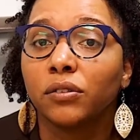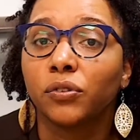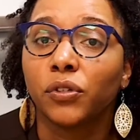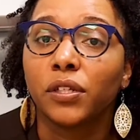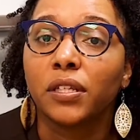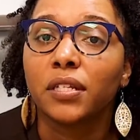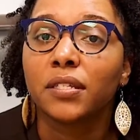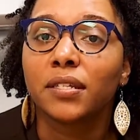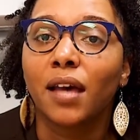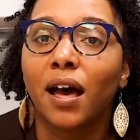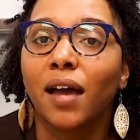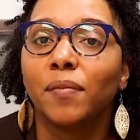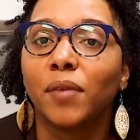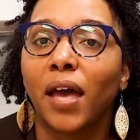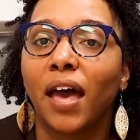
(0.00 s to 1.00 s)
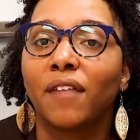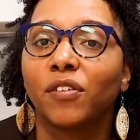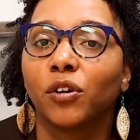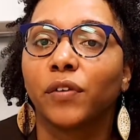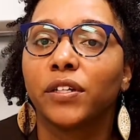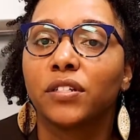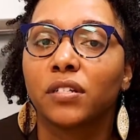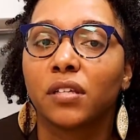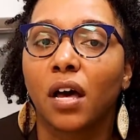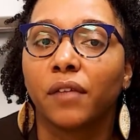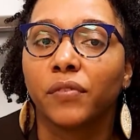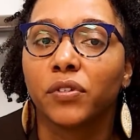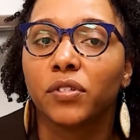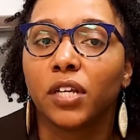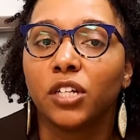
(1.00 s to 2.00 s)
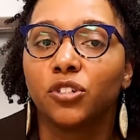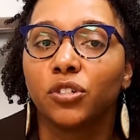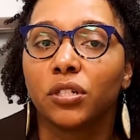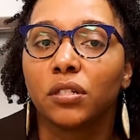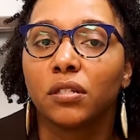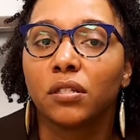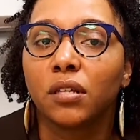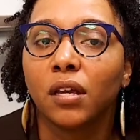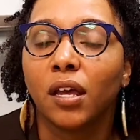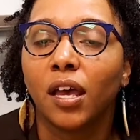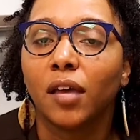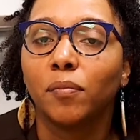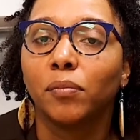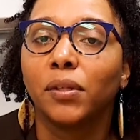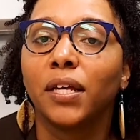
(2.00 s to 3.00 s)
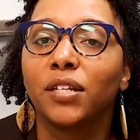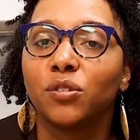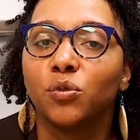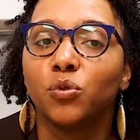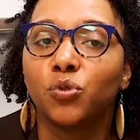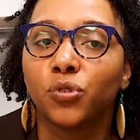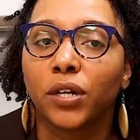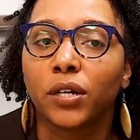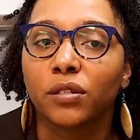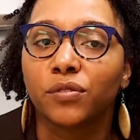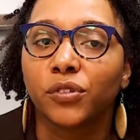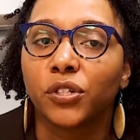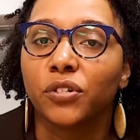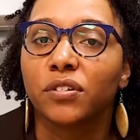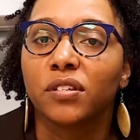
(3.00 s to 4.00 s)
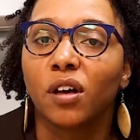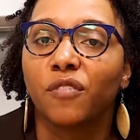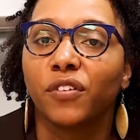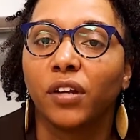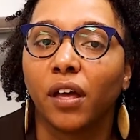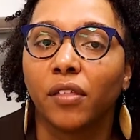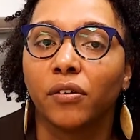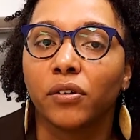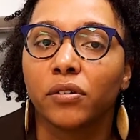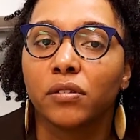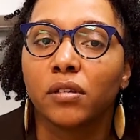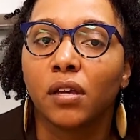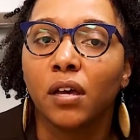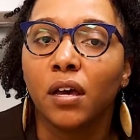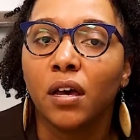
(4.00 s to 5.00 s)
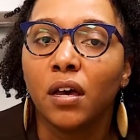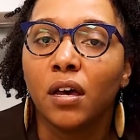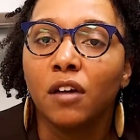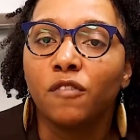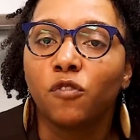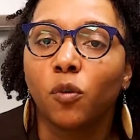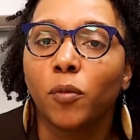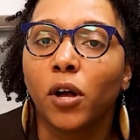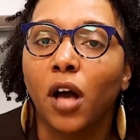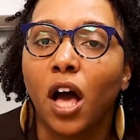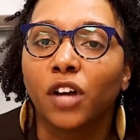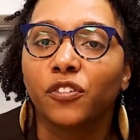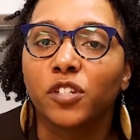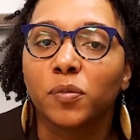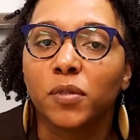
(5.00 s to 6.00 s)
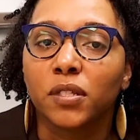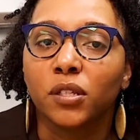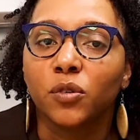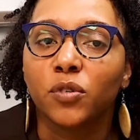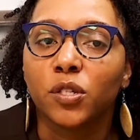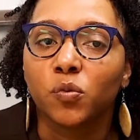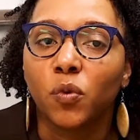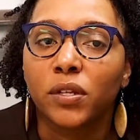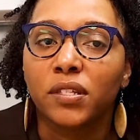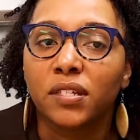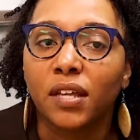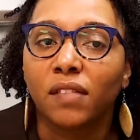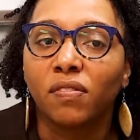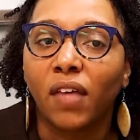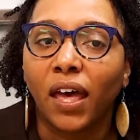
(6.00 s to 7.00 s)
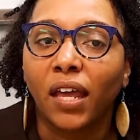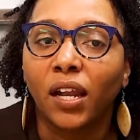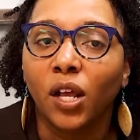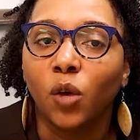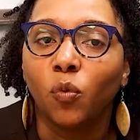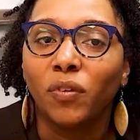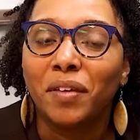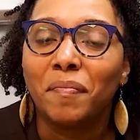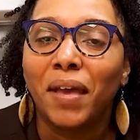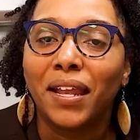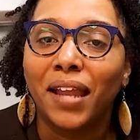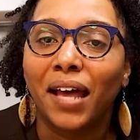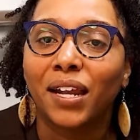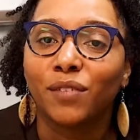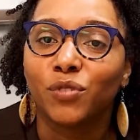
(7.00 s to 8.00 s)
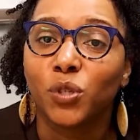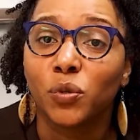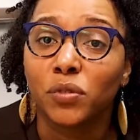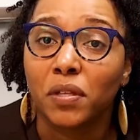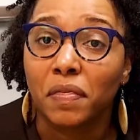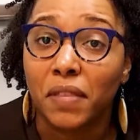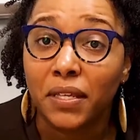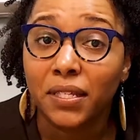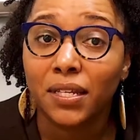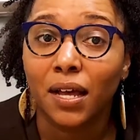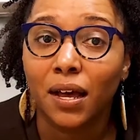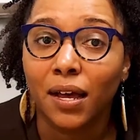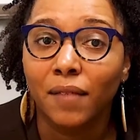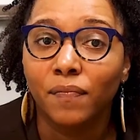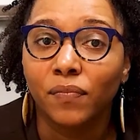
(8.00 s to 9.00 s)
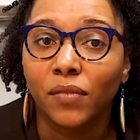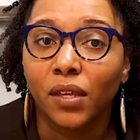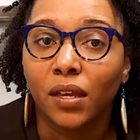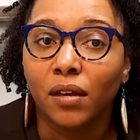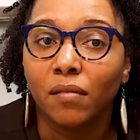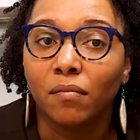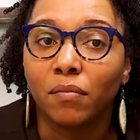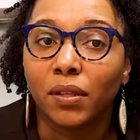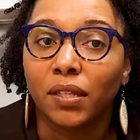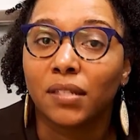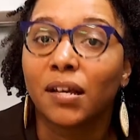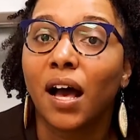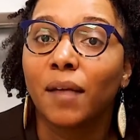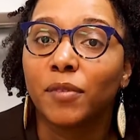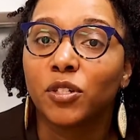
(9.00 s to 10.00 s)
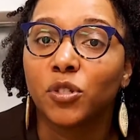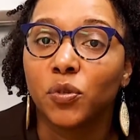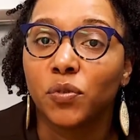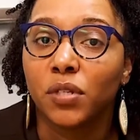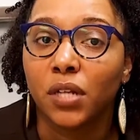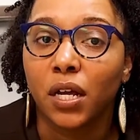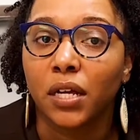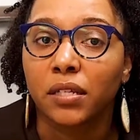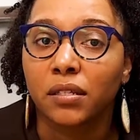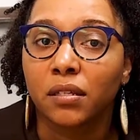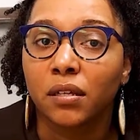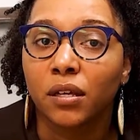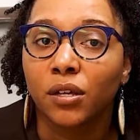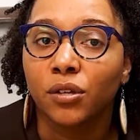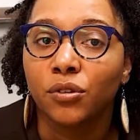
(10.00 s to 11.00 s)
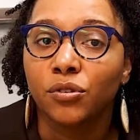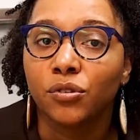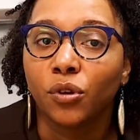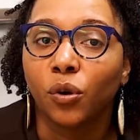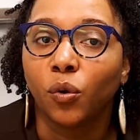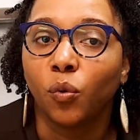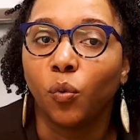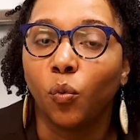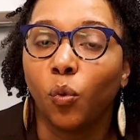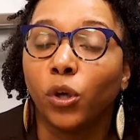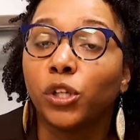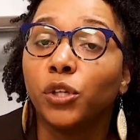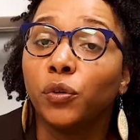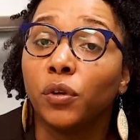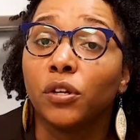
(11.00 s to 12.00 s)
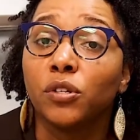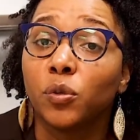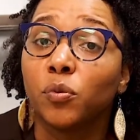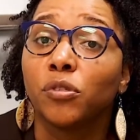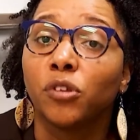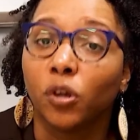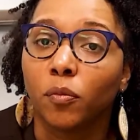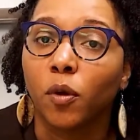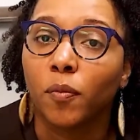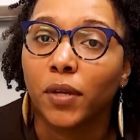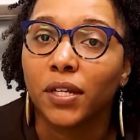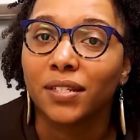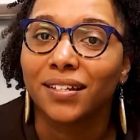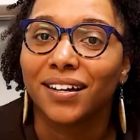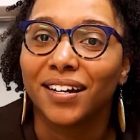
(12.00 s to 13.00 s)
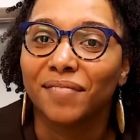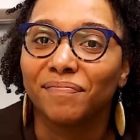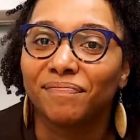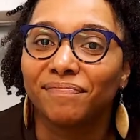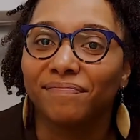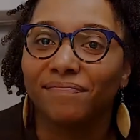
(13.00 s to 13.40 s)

during this time to have courageous conversations and blaze new trails for yourself and others. Former Congressman Lewis once said that we may not have chosen this time, but the time has chosen us. So, what are you going to do with your moment in time?